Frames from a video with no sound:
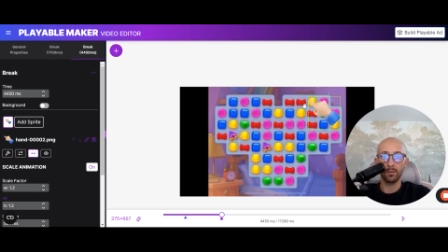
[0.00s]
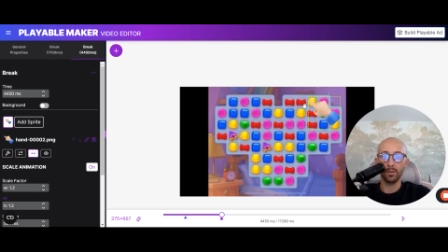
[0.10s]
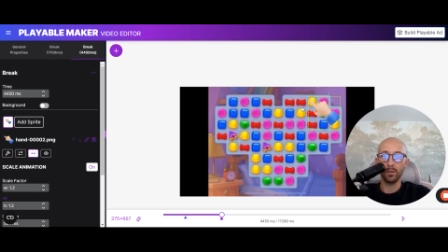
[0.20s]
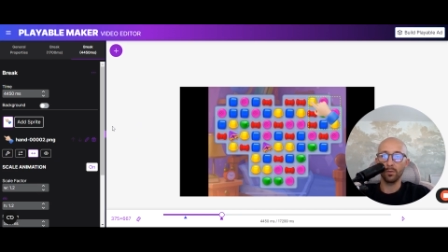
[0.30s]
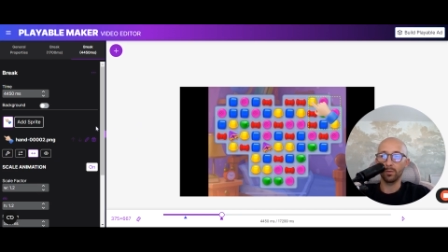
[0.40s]

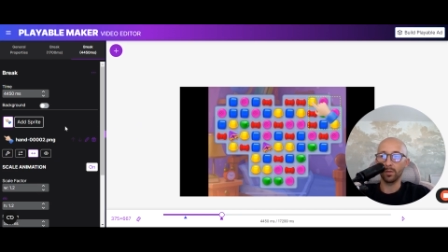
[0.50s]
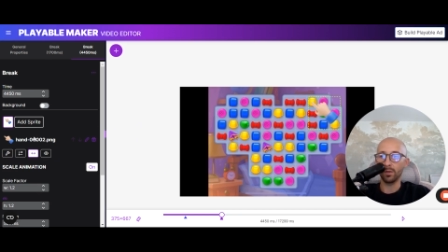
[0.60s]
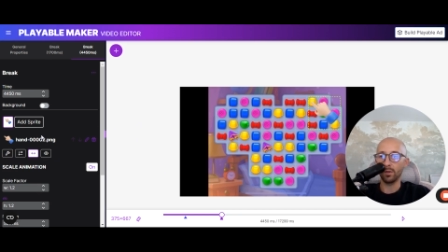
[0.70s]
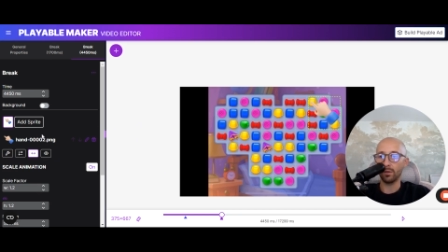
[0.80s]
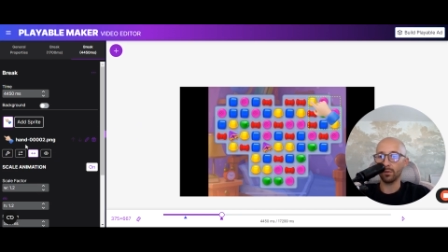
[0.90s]
user
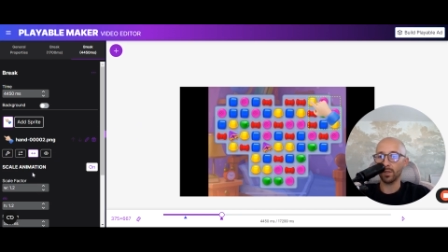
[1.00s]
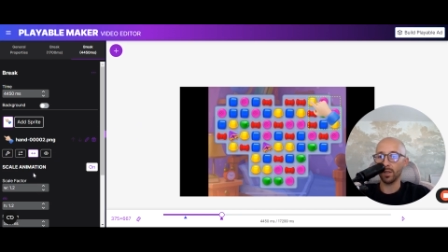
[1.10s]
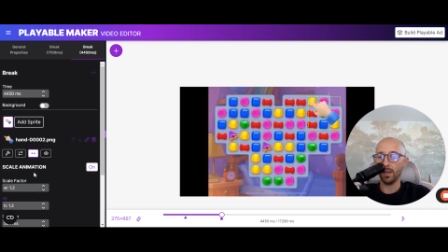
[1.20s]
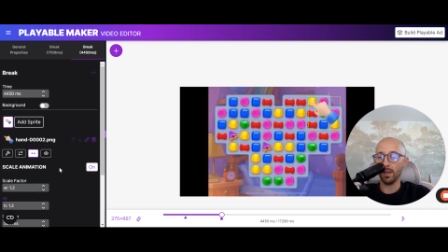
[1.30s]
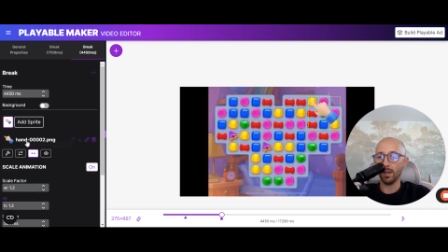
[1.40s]
knows
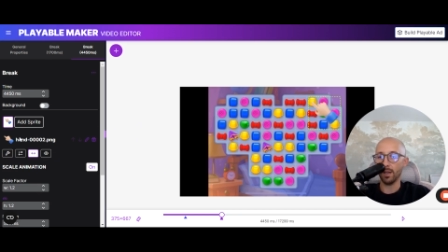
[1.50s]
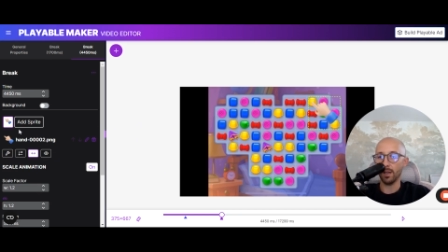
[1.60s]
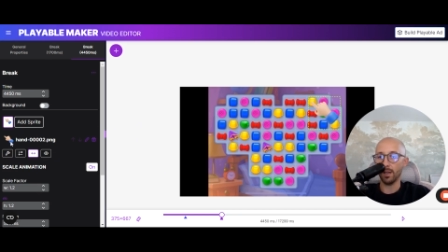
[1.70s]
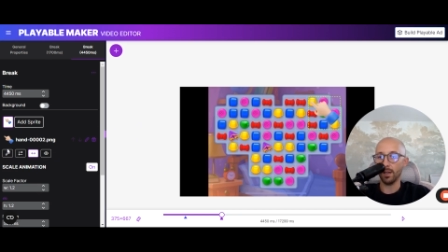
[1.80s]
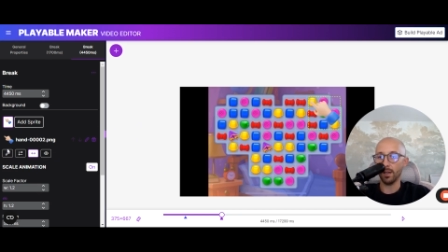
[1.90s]

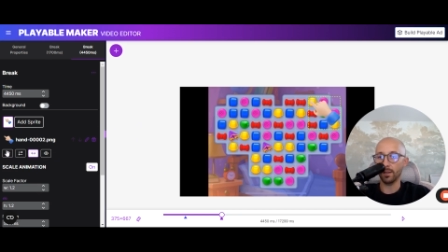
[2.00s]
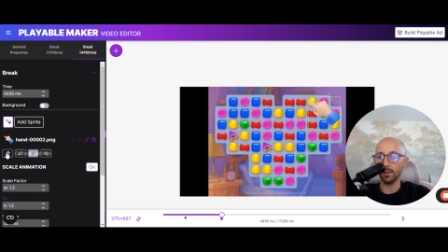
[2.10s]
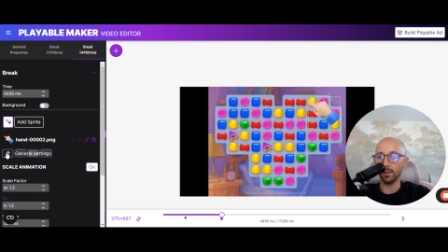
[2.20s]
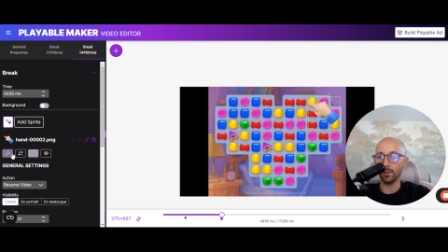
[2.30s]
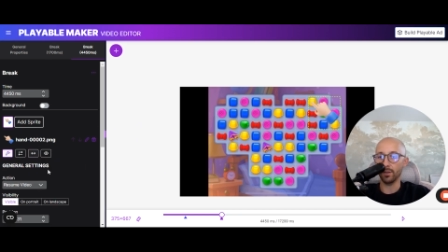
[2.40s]

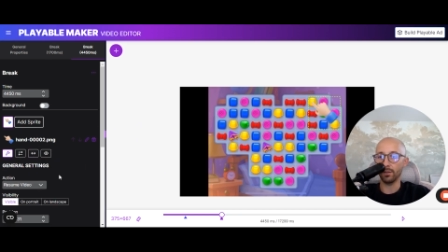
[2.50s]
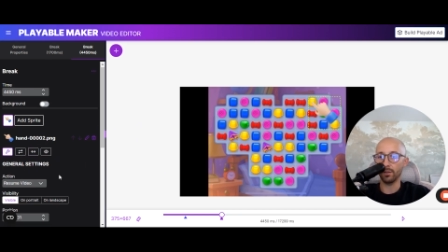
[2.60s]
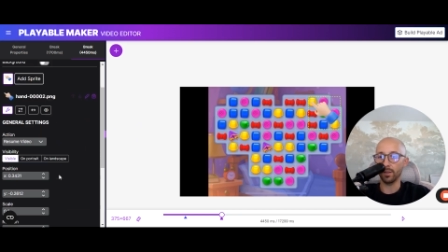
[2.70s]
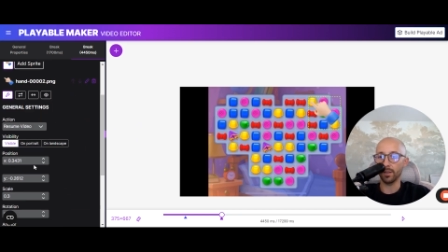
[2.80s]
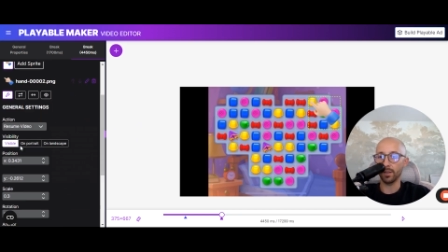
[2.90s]
and in
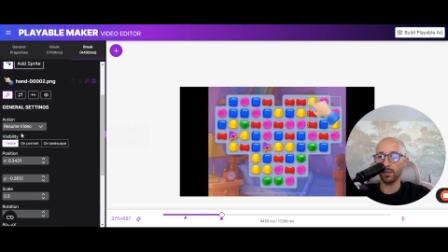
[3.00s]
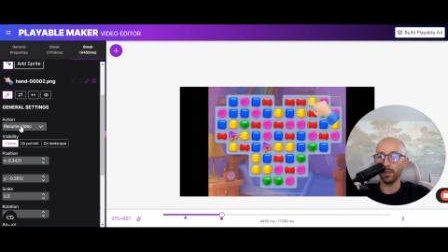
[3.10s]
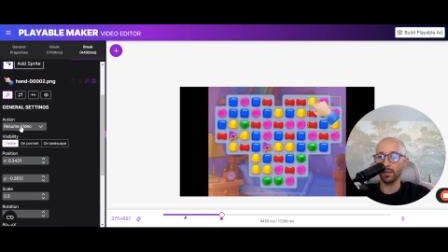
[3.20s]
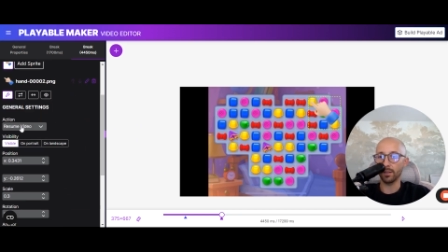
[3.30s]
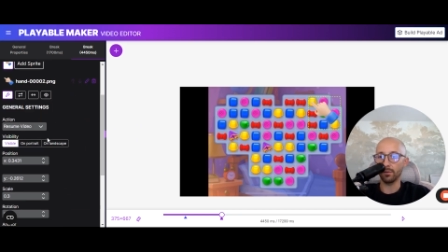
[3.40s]
general
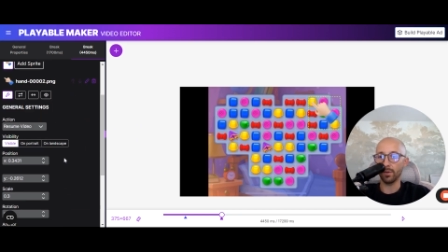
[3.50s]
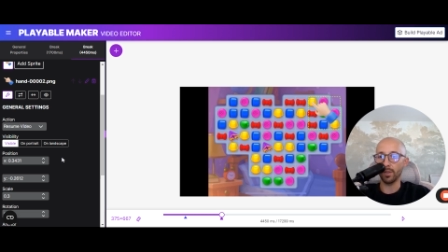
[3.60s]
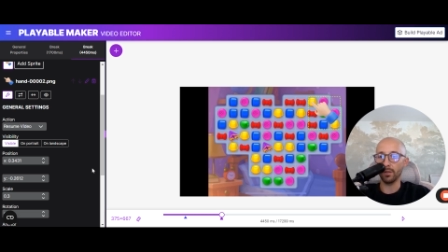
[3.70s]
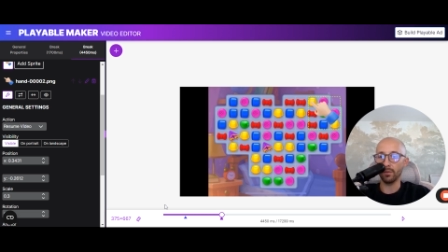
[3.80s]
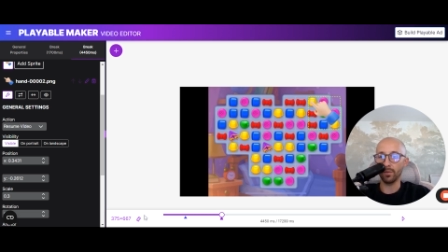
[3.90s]
settings resume